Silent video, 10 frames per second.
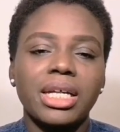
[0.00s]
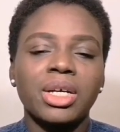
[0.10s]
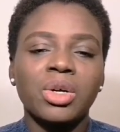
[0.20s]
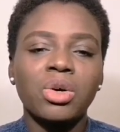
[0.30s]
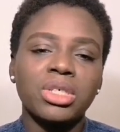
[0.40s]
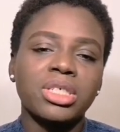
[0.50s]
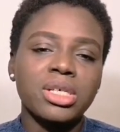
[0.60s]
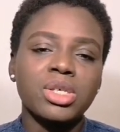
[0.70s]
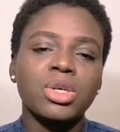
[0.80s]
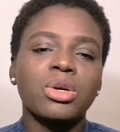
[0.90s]
The kosher
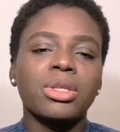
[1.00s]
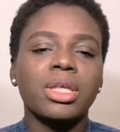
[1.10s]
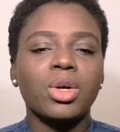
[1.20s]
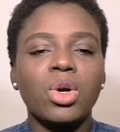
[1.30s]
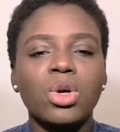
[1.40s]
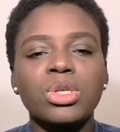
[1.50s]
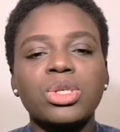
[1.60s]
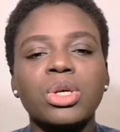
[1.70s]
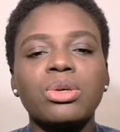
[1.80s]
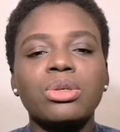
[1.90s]
salt, the coarse
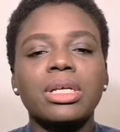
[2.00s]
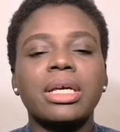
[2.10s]
salt,